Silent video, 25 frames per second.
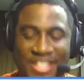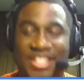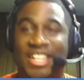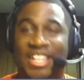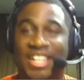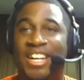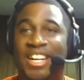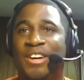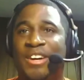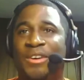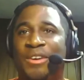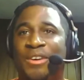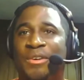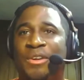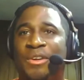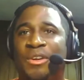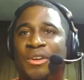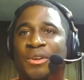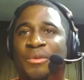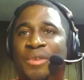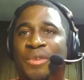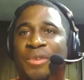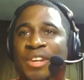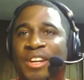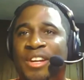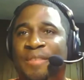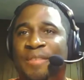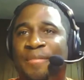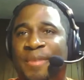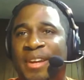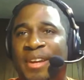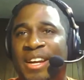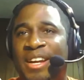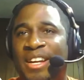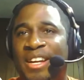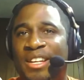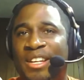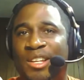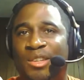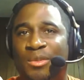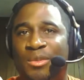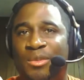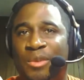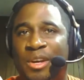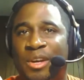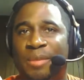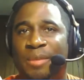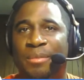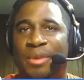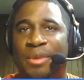how we didn't plan it this
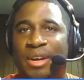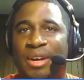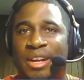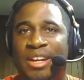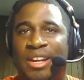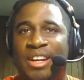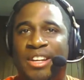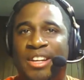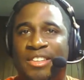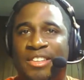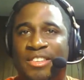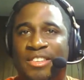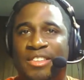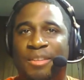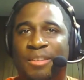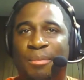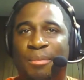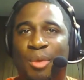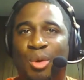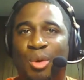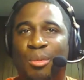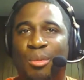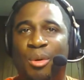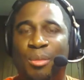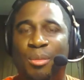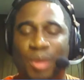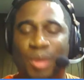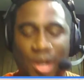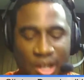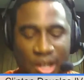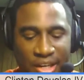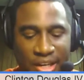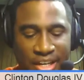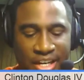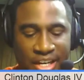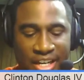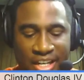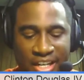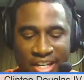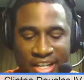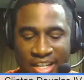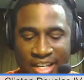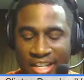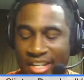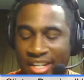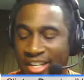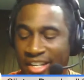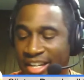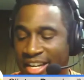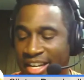way, but it's the mobile blogging
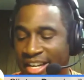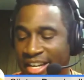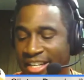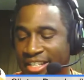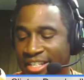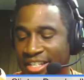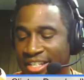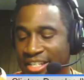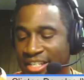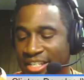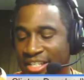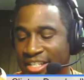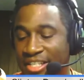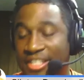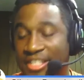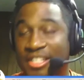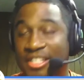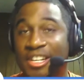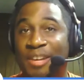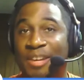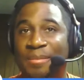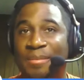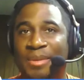like just coming to